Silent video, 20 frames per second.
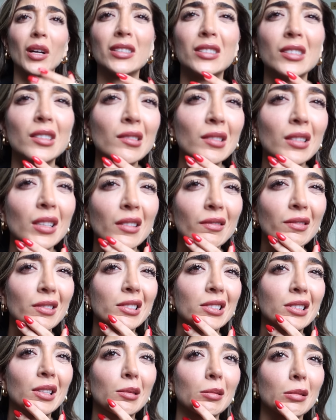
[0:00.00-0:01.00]
I don't love
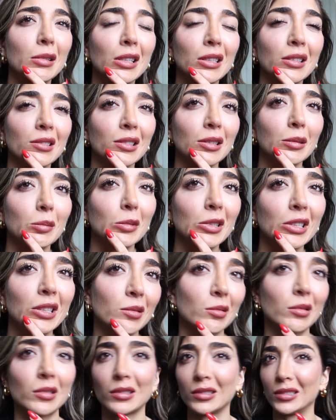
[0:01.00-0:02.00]
this lip color on me.
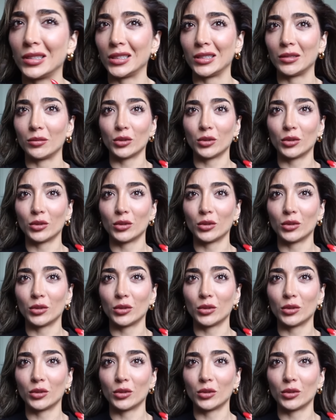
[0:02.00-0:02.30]
I'm not gonna lie.